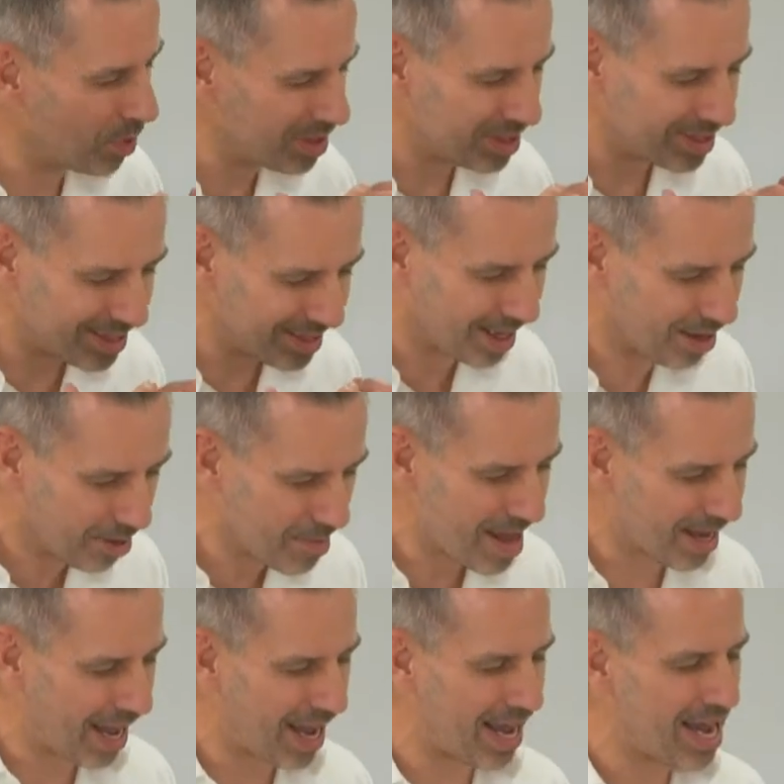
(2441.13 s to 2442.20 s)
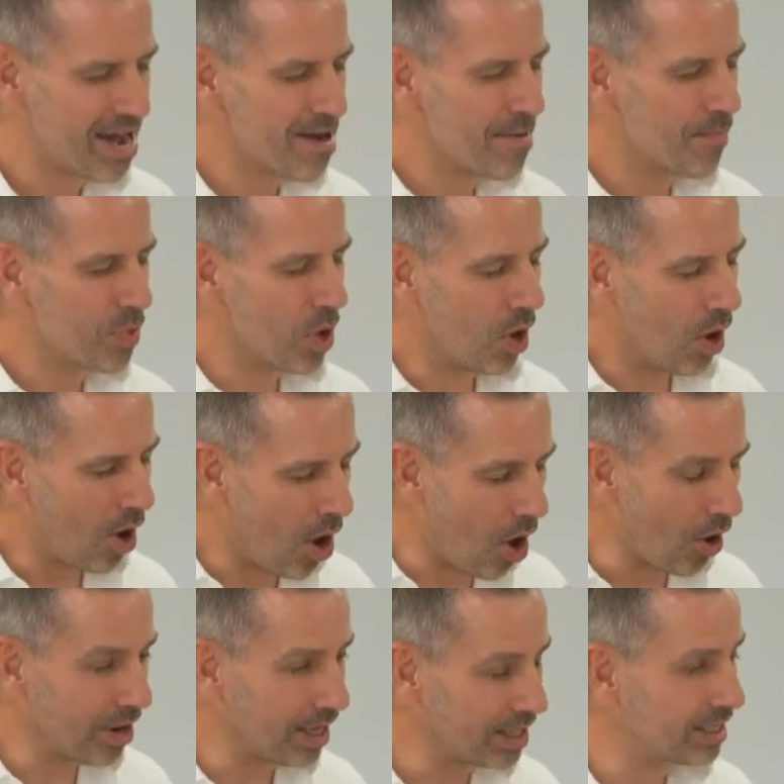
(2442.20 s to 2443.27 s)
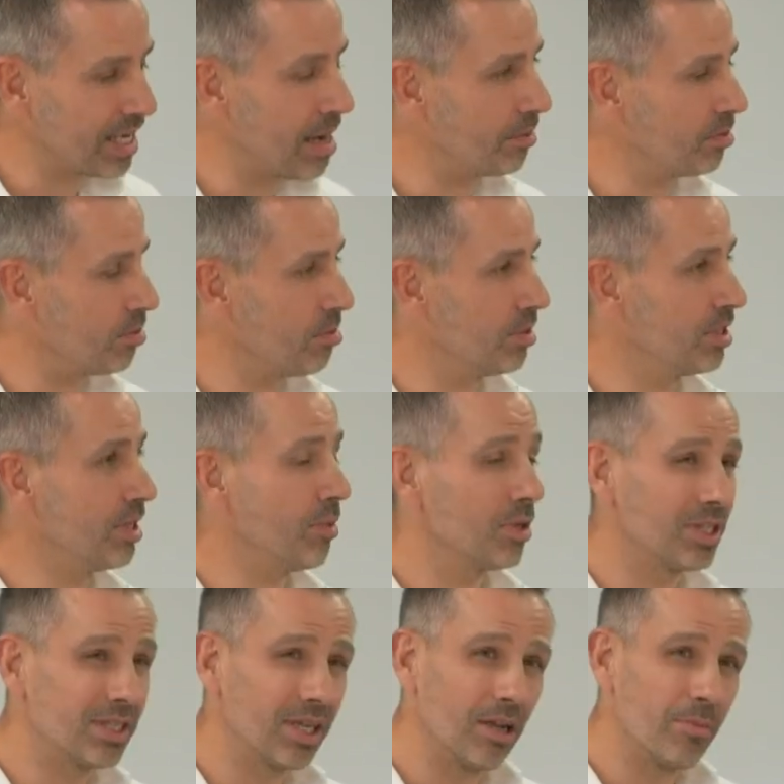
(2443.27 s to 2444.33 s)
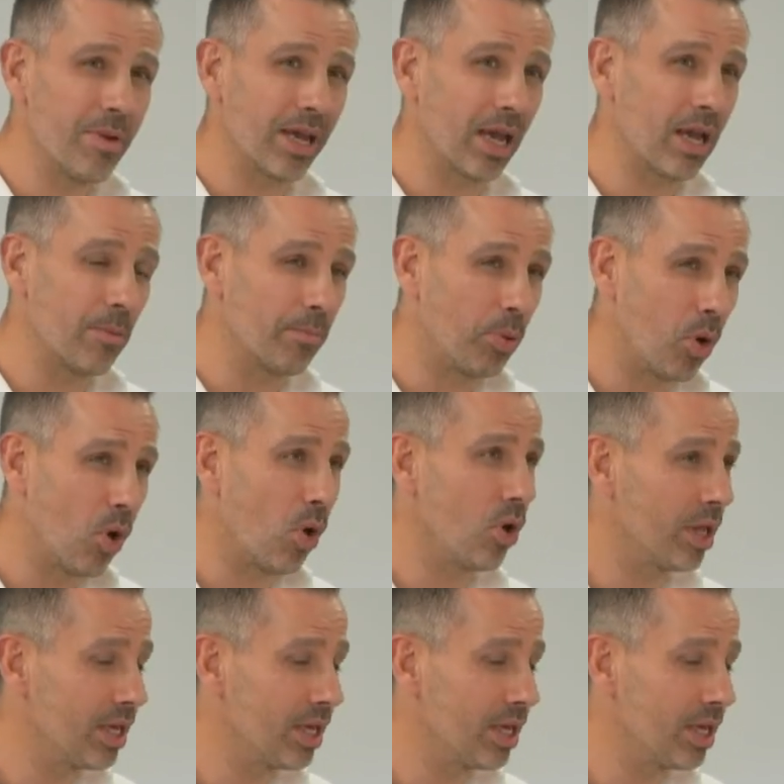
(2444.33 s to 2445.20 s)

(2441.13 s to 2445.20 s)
still making unacceptable mistakes. We're still making appalling